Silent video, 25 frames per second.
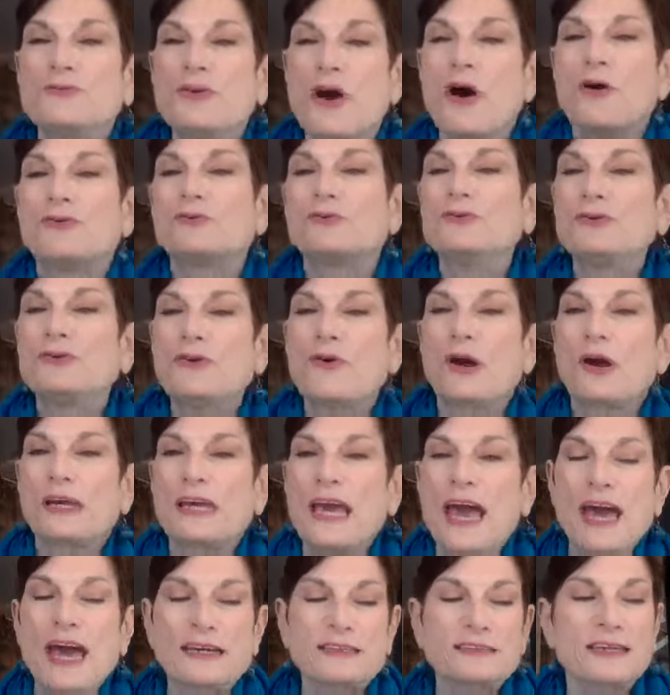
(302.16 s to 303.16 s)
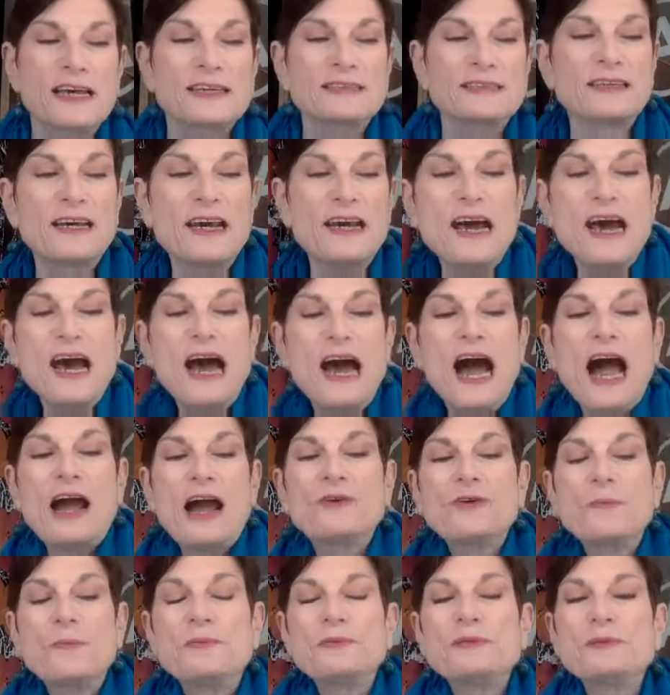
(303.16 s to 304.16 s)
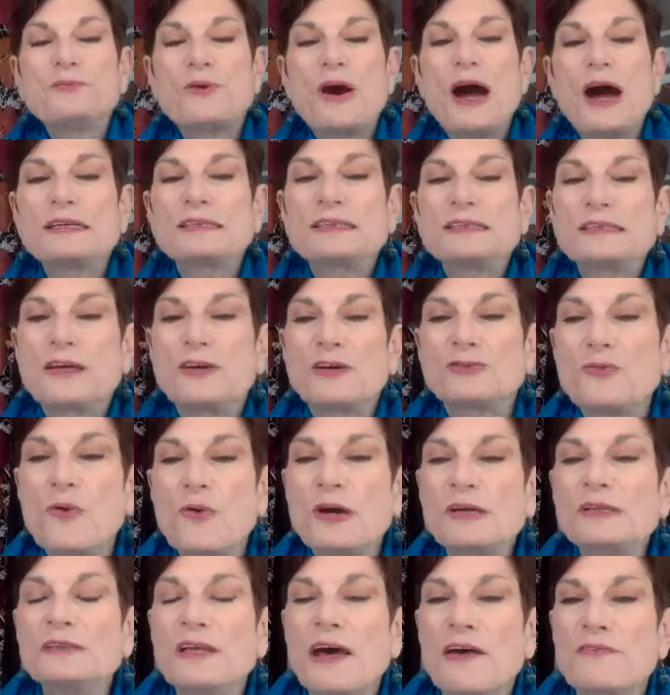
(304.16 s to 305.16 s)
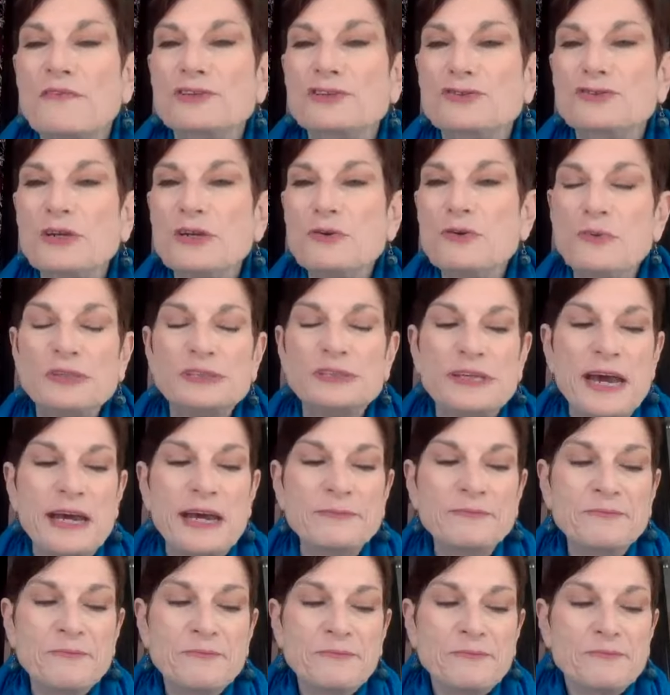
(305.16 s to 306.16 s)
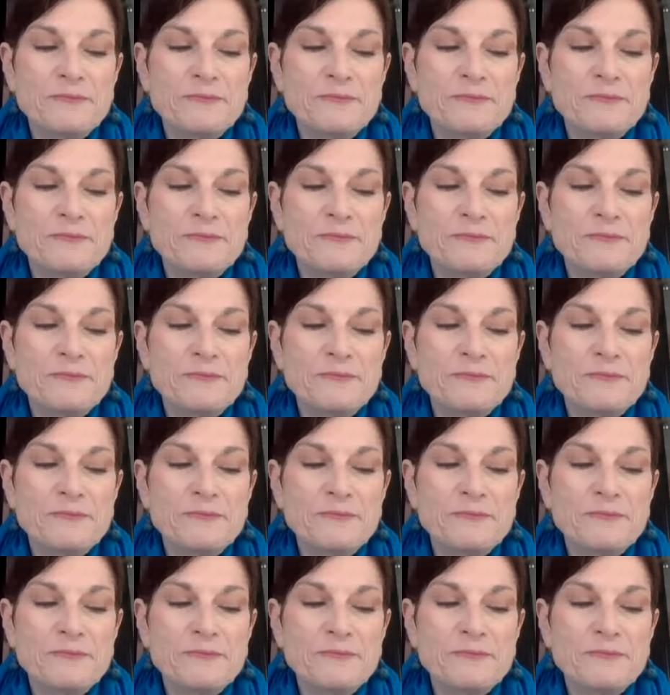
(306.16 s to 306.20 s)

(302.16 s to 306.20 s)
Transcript: who know New York accents, I grew up in the Bronx, and I was walking down the street one day,